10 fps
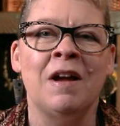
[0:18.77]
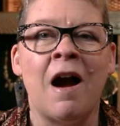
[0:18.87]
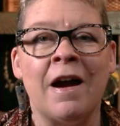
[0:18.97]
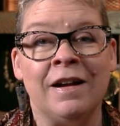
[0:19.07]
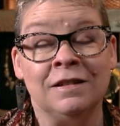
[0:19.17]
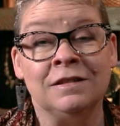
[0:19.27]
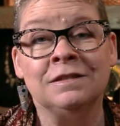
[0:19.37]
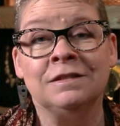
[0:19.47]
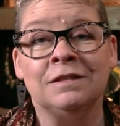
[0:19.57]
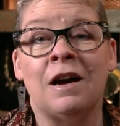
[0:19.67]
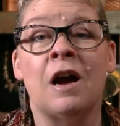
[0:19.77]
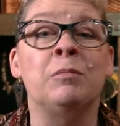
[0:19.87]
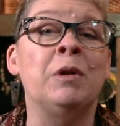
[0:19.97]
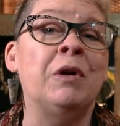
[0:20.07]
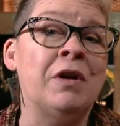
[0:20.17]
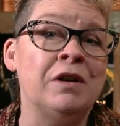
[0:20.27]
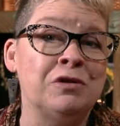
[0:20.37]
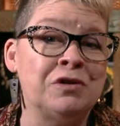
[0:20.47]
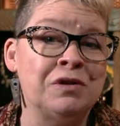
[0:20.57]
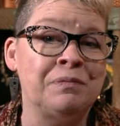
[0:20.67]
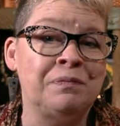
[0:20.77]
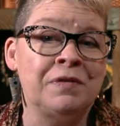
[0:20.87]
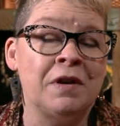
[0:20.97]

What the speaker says: Hi, I'm Blair Anderson,